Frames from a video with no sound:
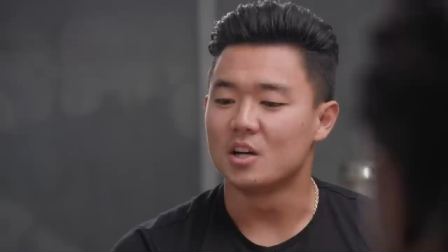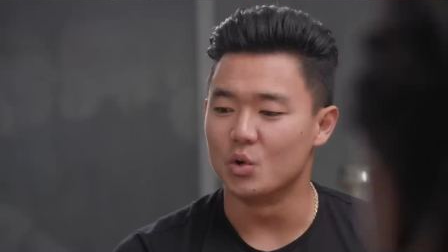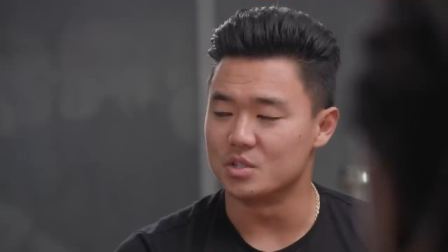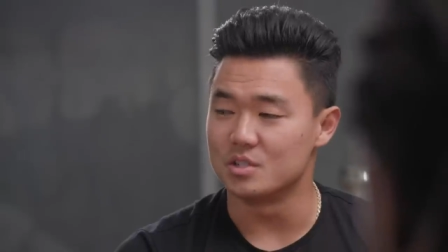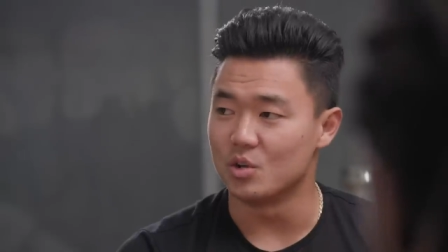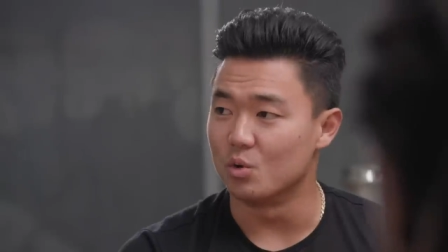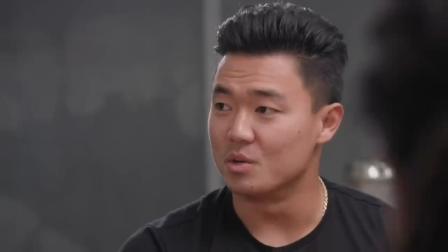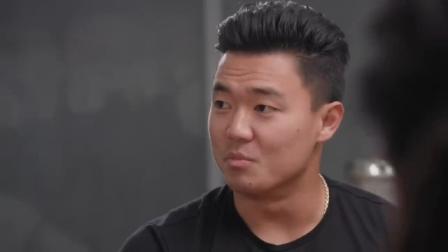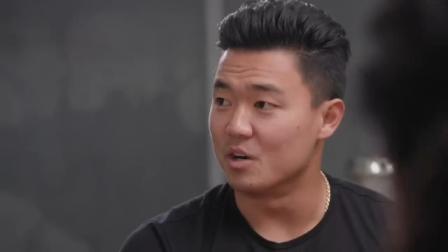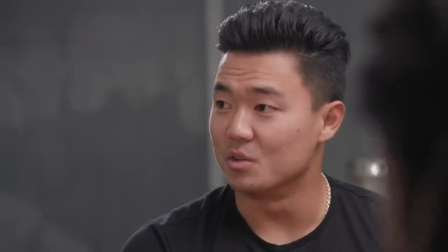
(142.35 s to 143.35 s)
coaches told
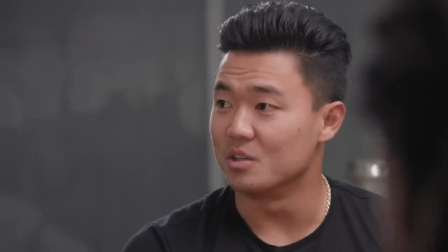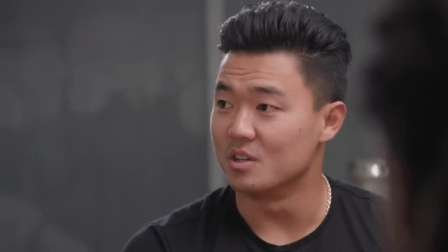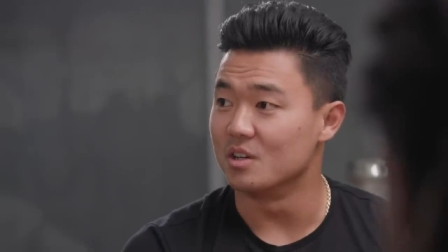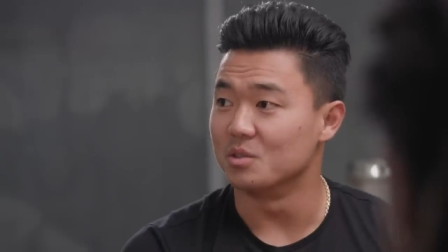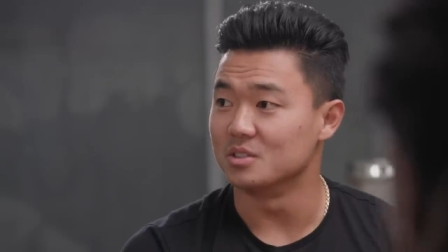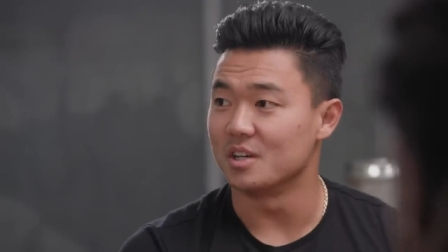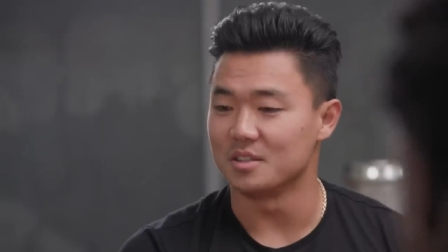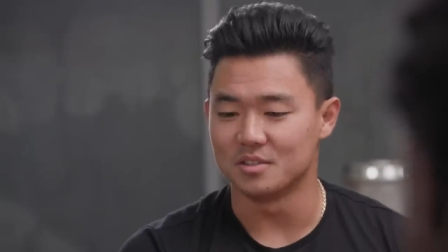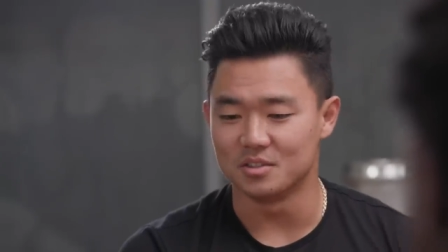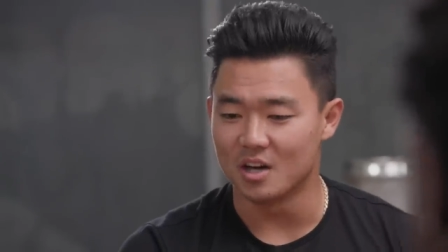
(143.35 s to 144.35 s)
me my rookie year was
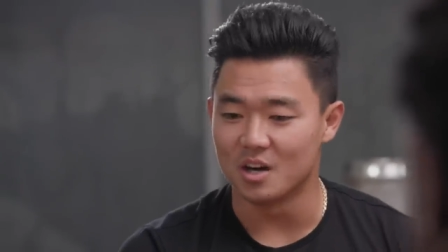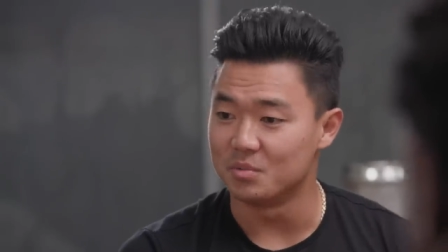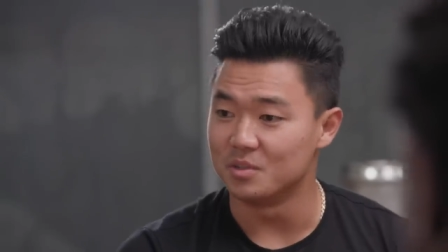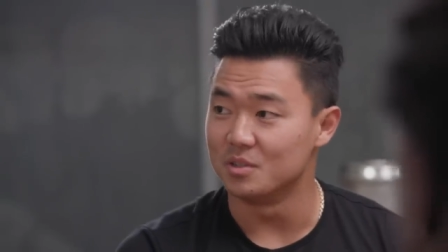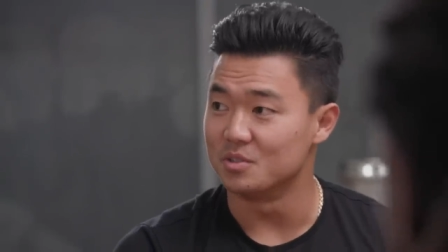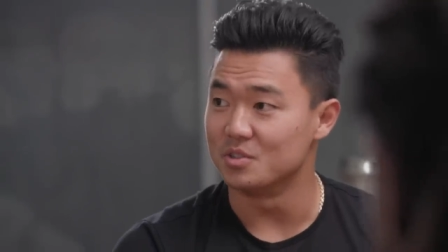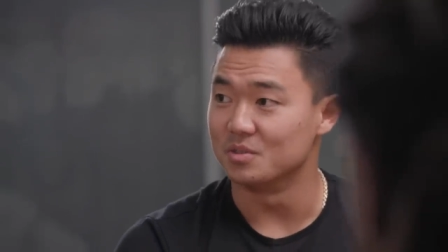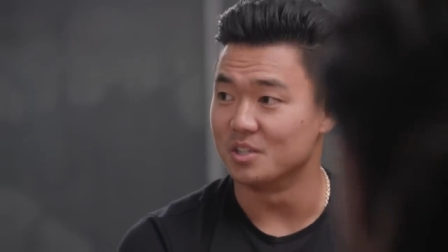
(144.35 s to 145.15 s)
like, you got to produce. You're,